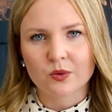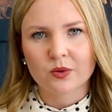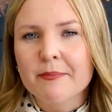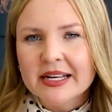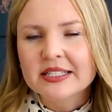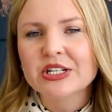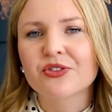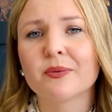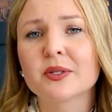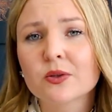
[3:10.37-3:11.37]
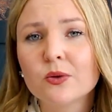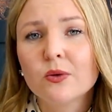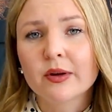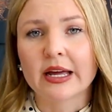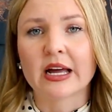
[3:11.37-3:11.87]
The message from
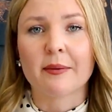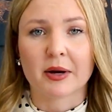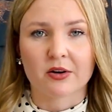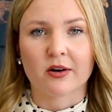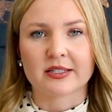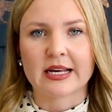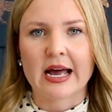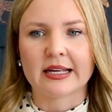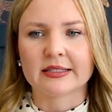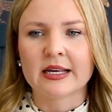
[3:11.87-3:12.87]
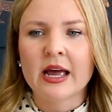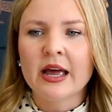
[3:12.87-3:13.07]
school can come across as,